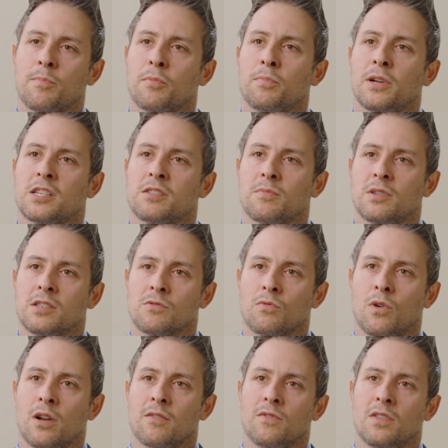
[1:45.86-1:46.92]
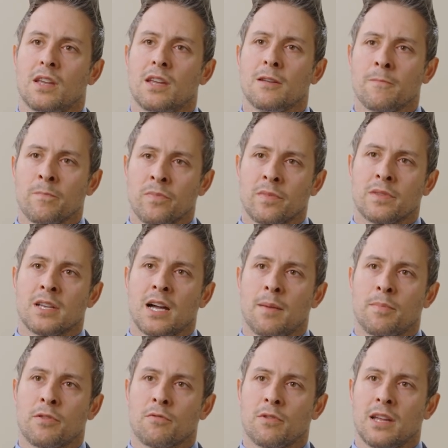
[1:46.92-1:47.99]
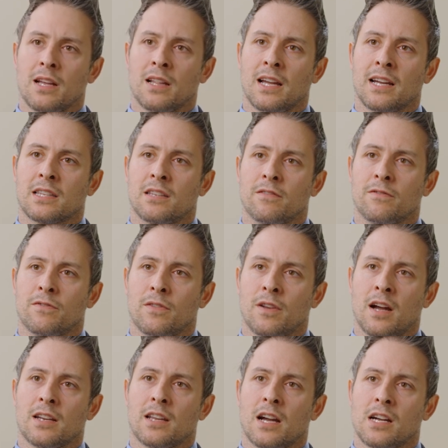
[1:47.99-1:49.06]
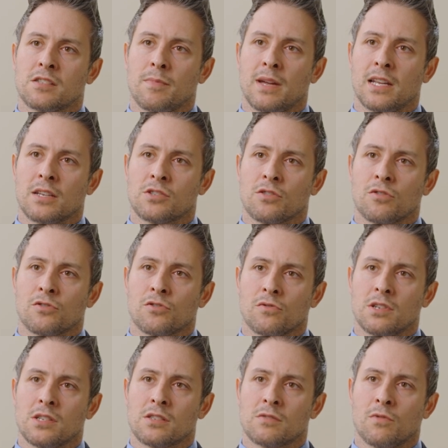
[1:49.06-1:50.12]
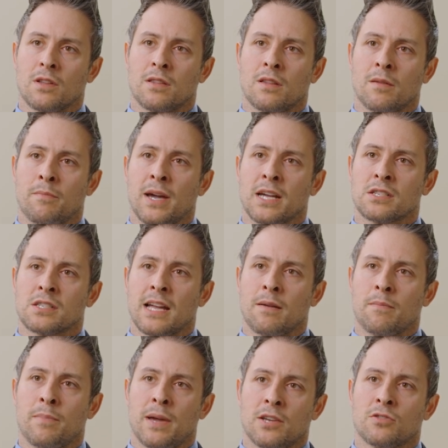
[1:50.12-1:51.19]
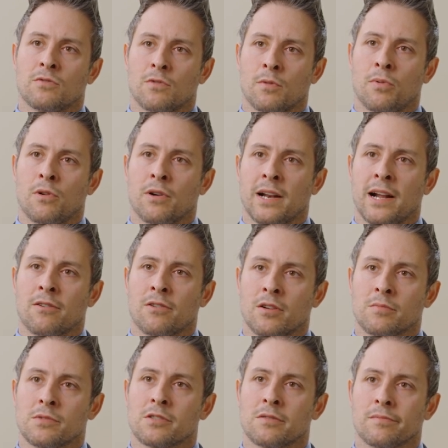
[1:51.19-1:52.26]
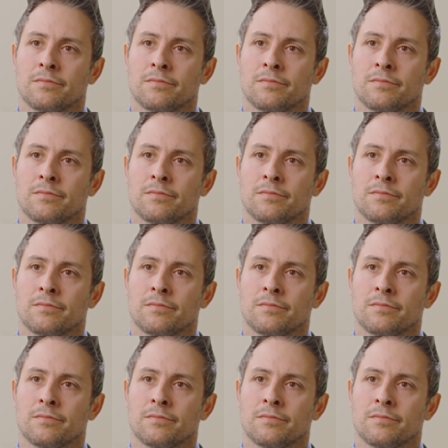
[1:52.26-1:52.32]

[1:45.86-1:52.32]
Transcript: replacement is one of the top 3 elective non-cosmetic surgeries with the best patient-reported outcomes.